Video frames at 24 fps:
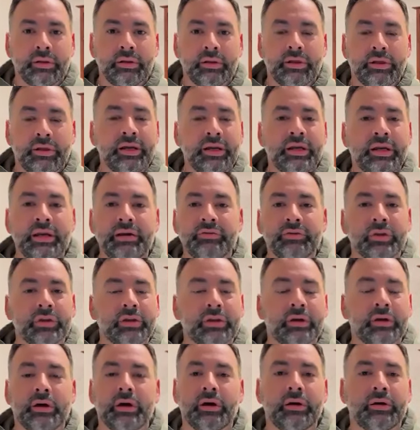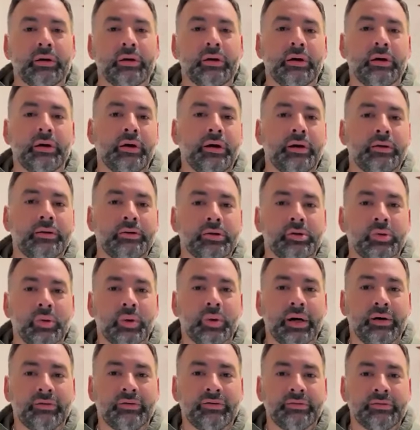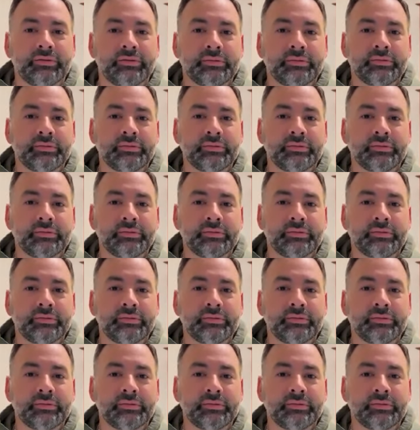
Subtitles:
than even the other 12.